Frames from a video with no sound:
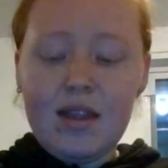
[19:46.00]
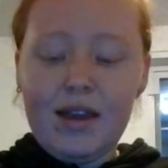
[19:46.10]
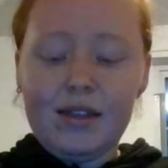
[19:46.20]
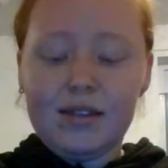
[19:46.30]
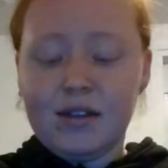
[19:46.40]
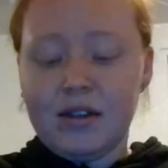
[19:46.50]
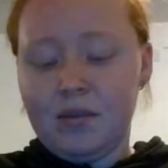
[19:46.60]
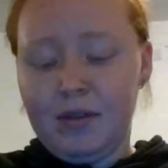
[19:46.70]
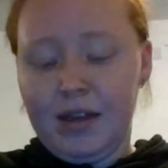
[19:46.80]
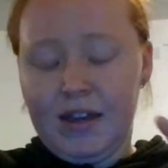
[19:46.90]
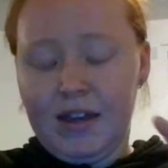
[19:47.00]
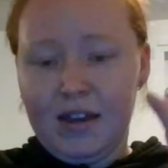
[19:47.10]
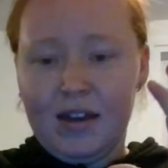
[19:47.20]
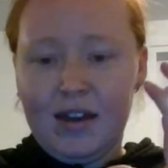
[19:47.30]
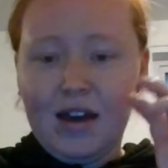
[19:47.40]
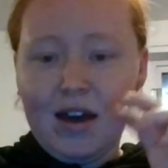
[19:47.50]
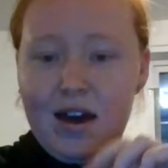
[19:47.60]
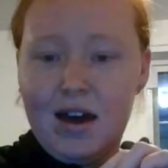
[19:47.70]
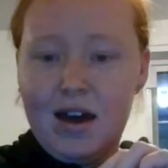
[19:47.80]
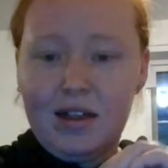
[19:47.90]
is going to be
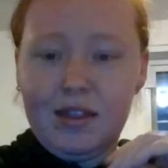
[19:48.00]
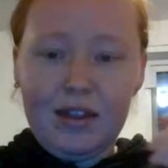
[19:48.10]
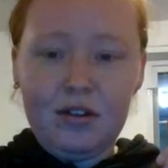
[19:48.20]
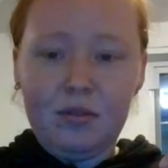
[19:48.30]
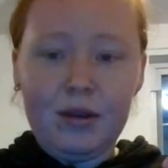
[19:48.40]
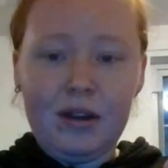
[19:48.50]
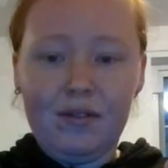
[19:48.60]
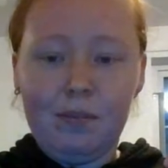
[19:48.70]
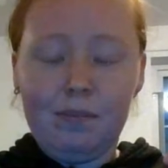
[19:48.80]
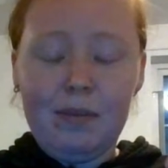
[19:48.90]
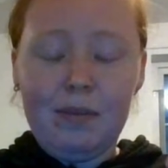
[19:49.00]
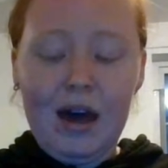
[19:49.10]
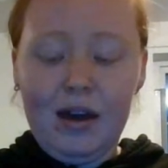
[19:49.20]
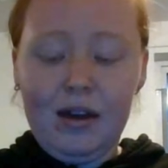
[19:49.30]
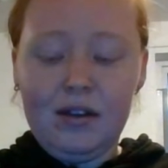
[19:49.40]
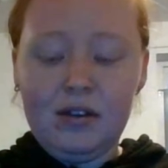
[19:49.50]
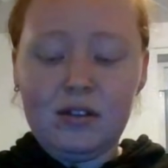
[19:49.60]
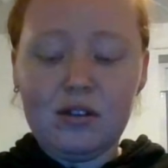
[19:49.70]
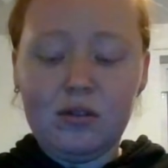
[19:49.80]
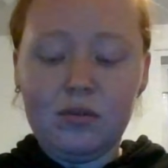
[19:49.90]
a little bit of a pattern.
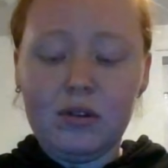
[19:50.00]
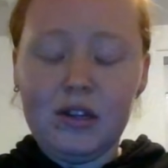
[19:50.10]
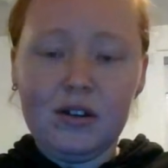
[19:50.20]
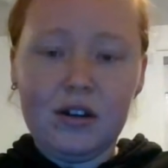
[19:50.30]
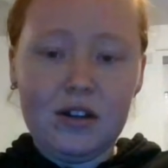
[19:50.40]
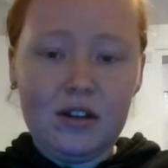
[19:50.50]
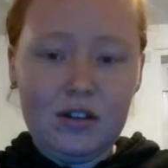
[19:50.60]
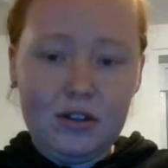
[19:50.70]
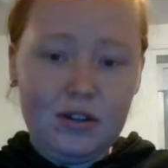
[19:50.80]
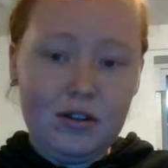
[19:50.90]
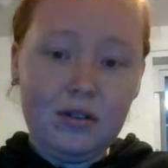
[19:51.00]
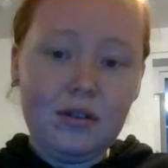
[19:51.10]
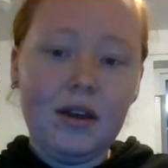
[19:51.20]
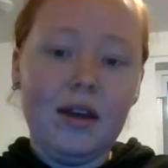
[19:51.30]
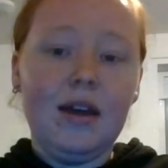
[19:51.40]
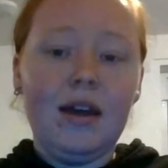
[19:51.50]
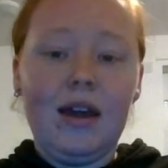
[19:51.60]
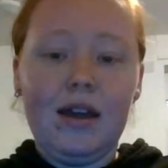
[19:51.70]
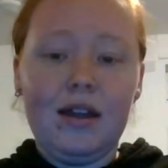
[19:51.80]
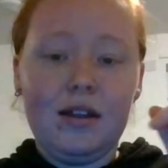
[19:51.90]
So what you're going to do
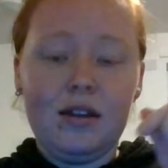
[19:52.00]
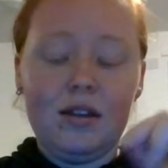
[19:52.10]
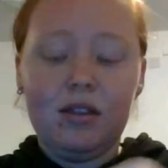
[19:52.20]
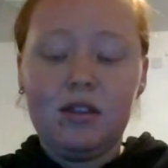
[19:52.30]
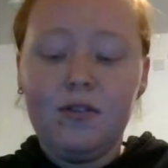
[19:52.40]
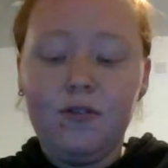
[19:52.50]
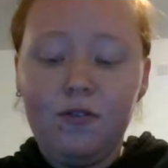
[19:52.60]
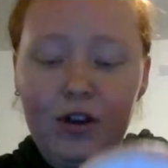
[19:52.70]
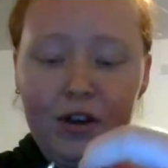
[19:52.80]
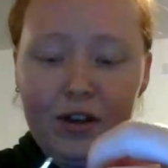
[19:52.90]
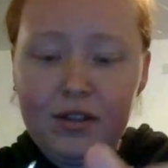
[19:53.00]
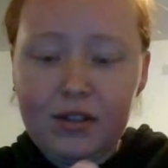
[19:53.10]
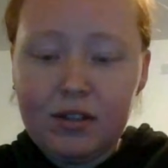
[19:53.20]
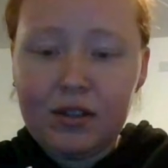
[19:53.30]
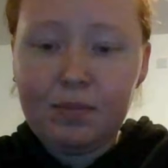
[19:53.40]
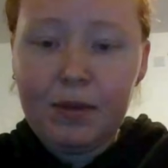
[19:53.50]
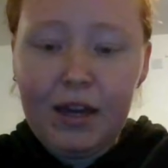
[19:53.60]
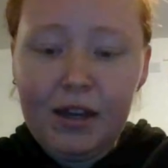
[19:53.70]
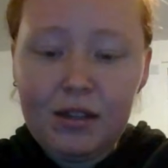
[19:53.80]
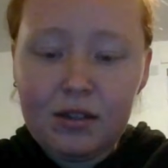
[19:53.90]
in the first
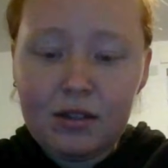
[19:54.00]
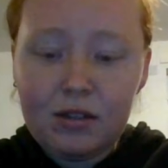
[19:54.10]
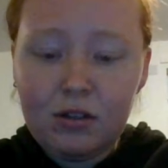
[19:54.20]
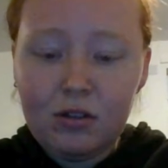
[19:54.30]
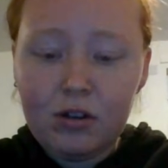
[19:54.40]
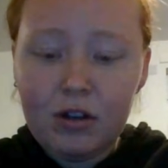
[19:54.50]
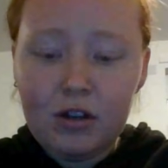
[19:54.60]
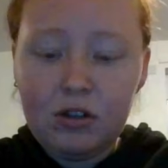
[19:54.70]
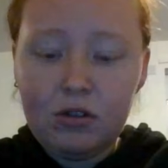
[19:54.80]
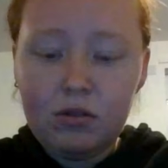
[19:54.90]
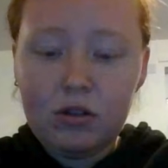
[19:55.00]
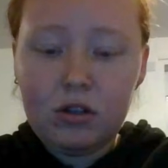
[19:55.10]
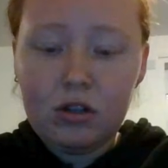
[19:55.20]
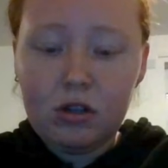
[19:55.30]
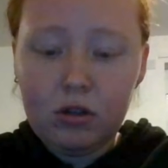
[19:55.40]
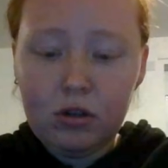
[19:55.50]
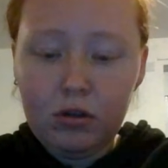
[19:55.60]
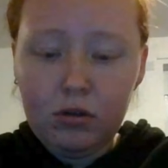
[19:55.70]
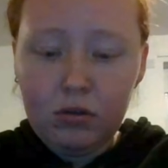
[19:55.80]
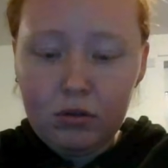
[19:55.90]
space, you're going to do
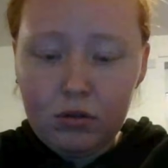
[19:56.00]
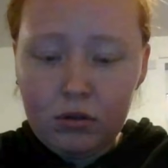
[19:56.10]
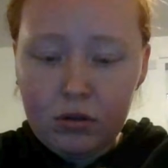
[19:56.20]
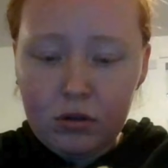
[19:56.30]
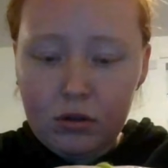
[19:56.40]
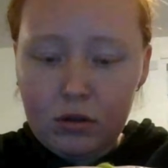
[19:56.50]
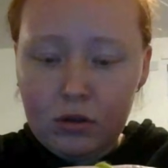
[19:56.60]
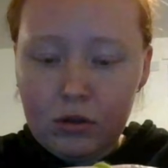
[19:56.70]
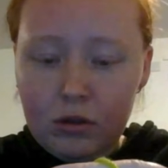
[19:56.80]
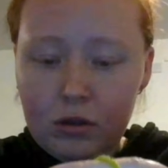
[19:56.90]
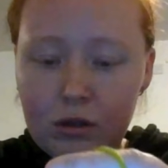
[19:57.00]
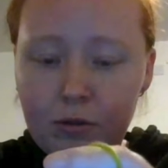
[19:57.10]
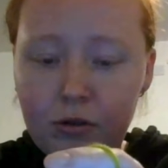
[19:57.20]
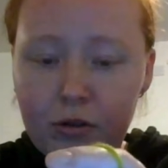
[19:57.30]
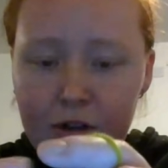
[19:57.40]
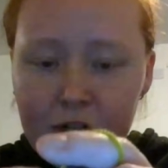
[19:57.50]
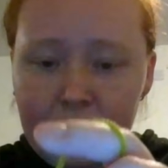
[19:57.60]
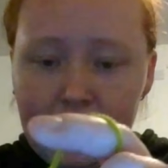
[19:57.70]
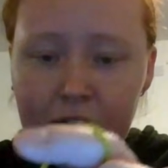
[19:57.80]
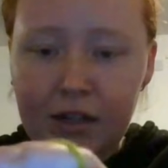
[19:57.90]
2 double
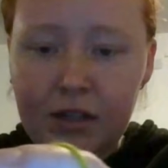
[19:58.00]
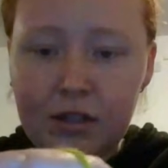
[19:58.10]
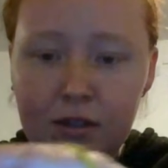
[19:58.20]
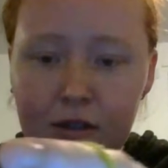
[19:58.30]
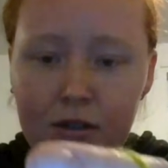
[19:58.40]
crochets